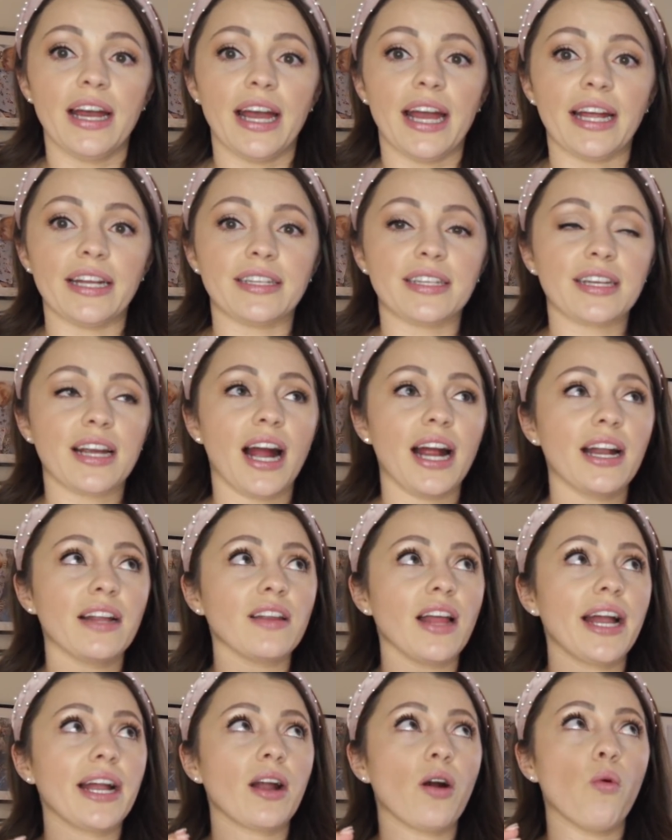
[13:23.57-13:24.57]
It's kind of
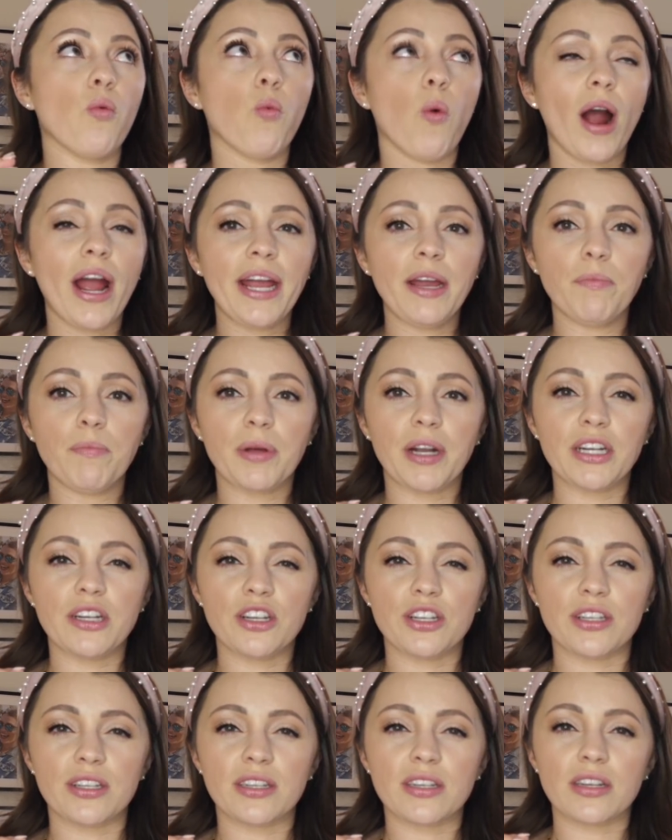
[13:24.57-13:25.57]
like white, but it's
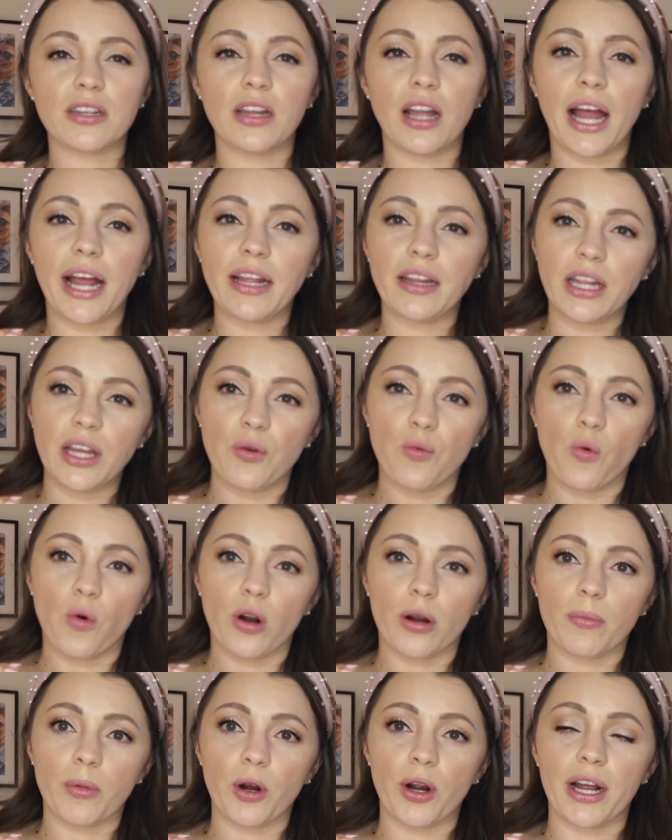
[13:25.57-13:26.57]
just slightly
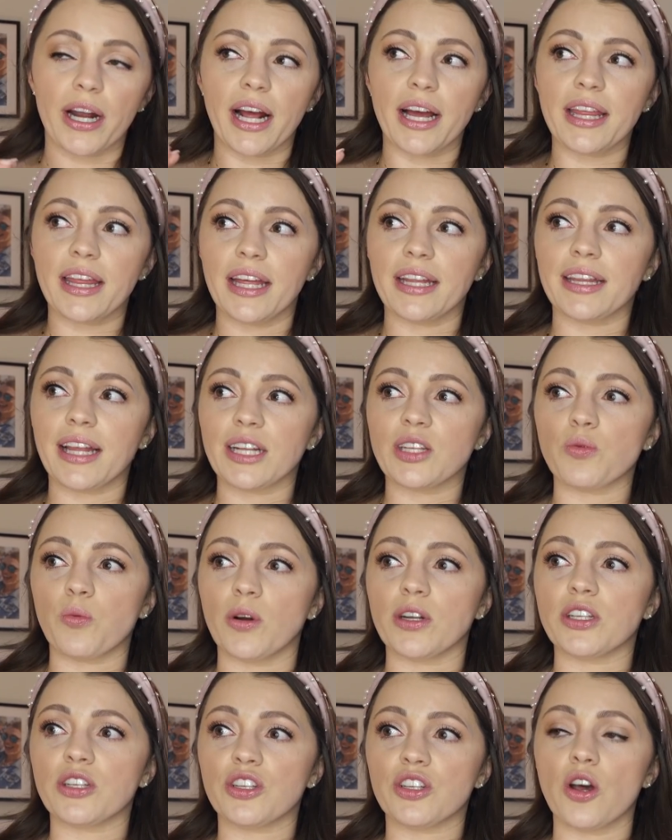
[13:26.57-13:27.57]
warmer. And I think that's
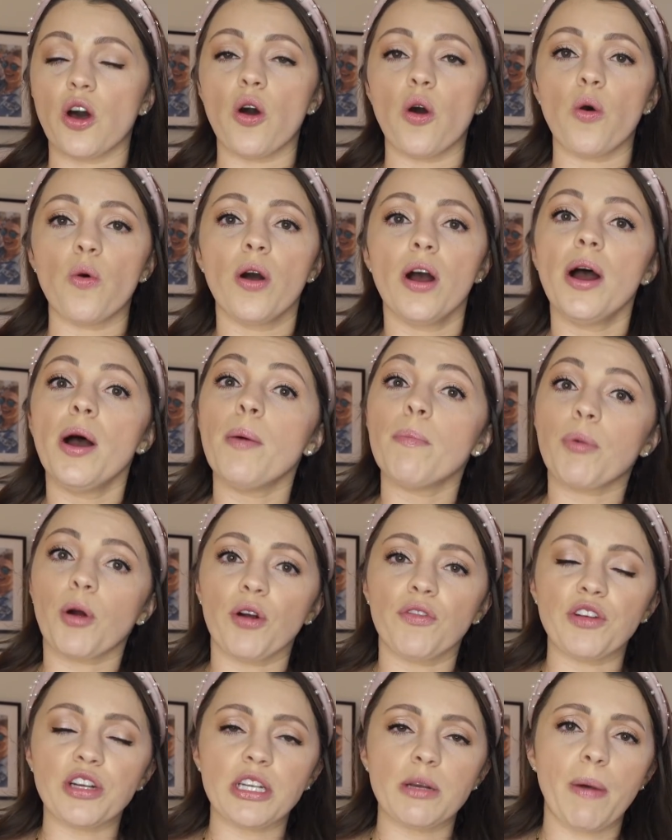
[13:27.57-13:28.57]
what's so
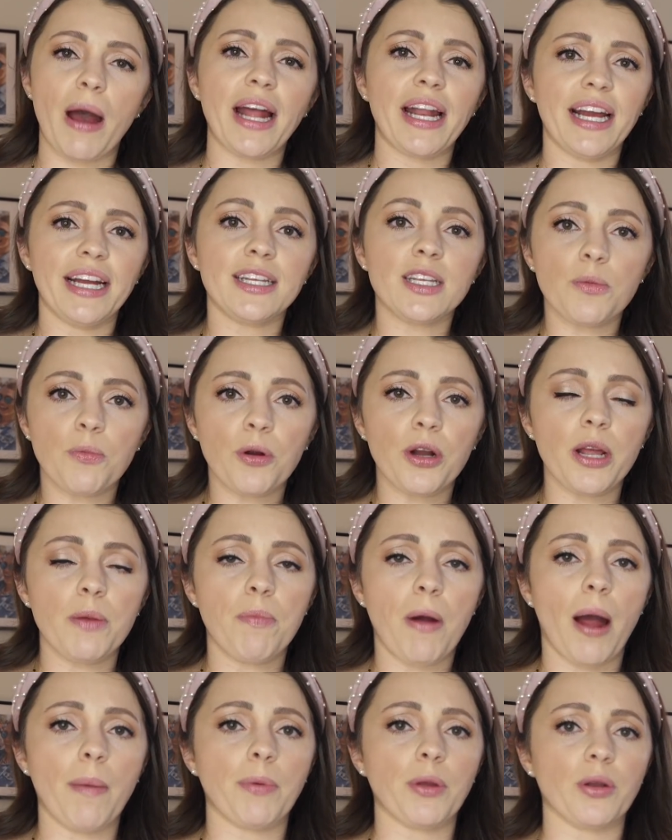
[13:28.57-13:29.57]
perfect about it. It's a pretty
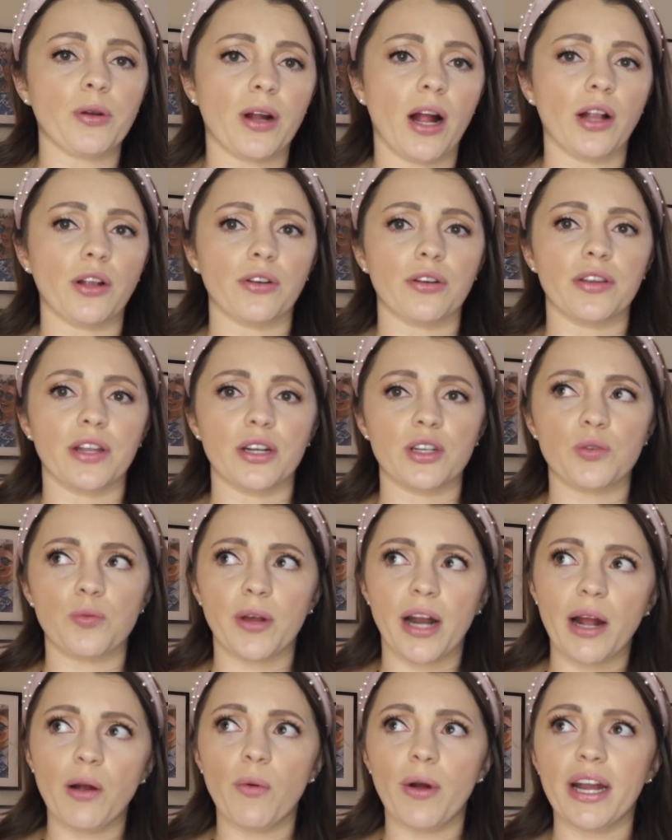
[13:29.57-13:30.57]
popular color of theirs.
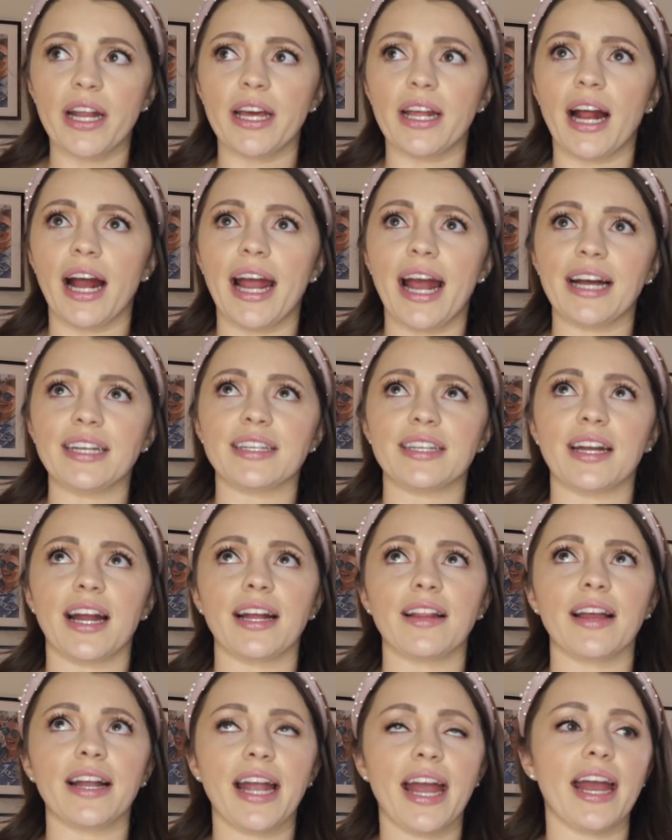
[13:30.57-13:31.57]
When I went in, I asked the guy
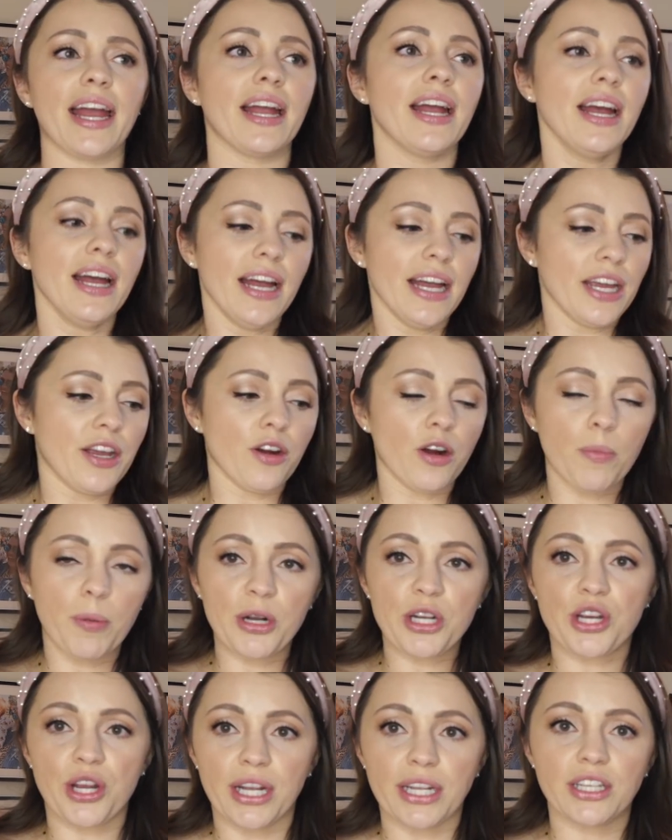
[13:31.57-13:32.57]
like, hey, here are a
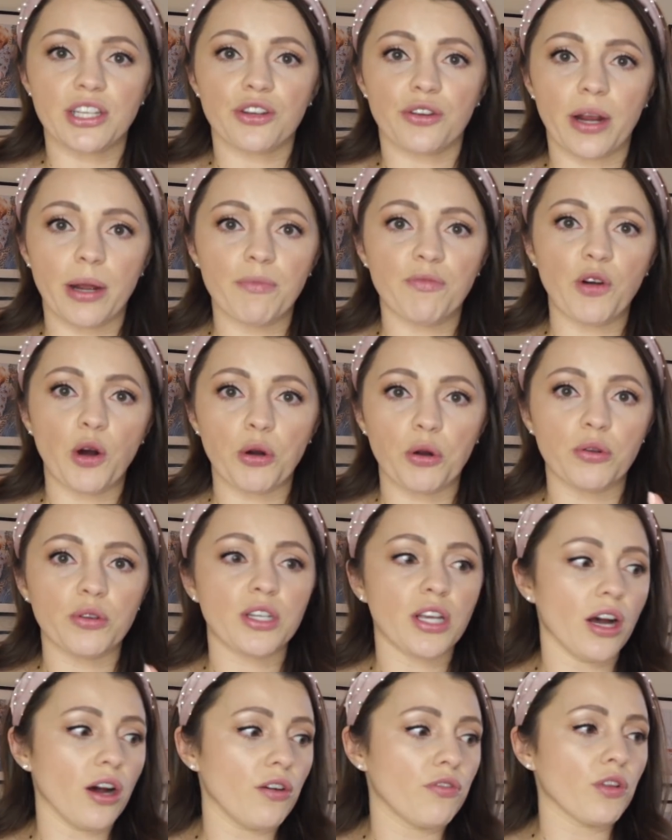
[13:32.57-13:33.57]
bunch of Instagram
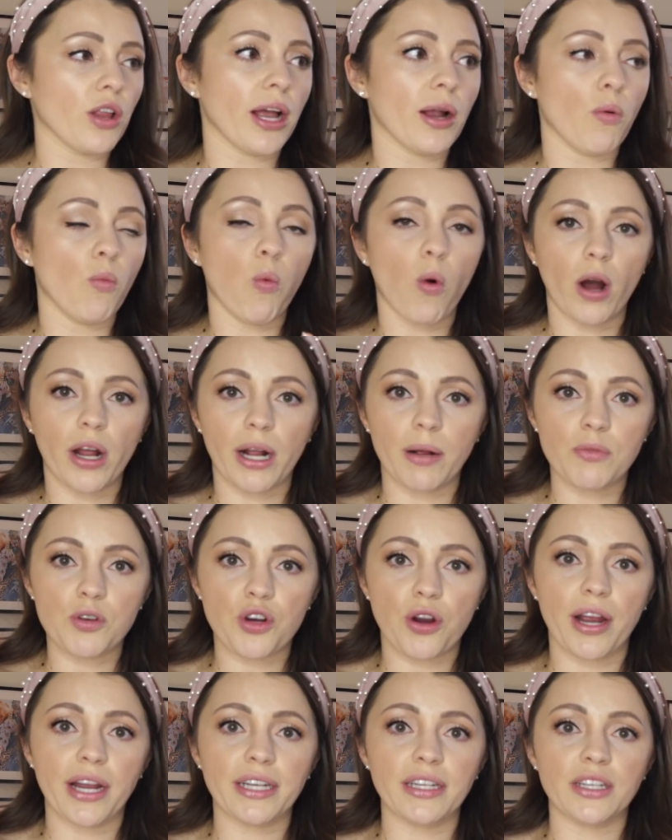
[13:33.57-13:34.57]
photos of like what I'm
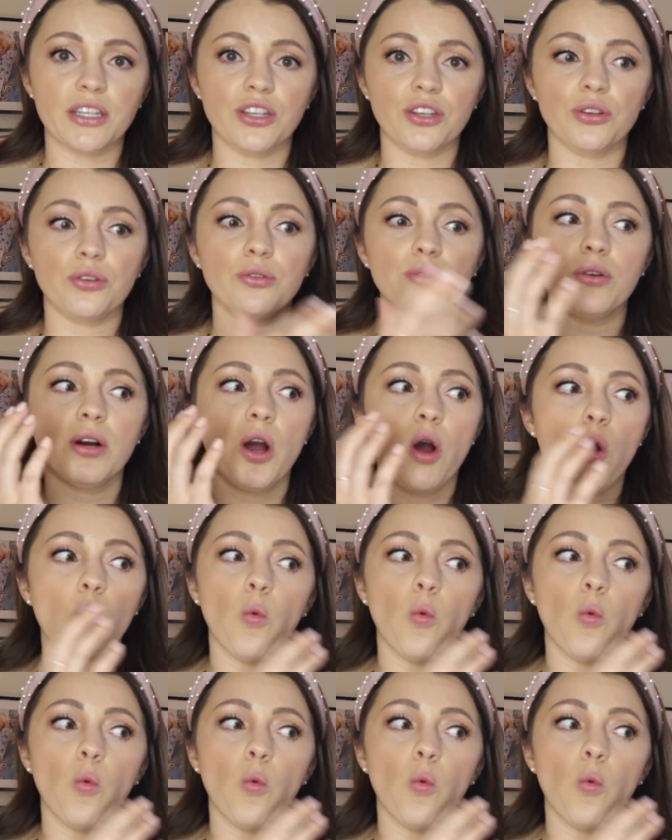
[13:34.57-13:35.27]
trying to do.